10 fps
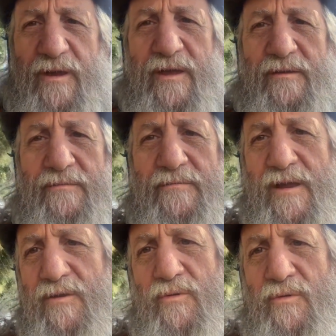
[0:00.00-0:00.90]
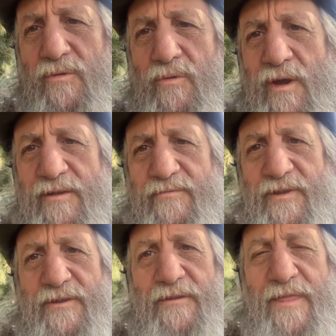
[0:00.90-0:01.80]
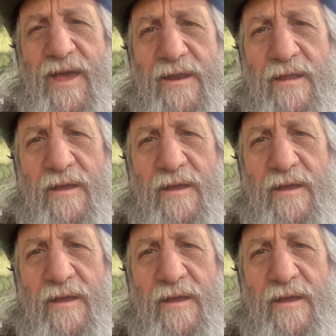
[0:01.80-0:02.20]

I don't quite fit into that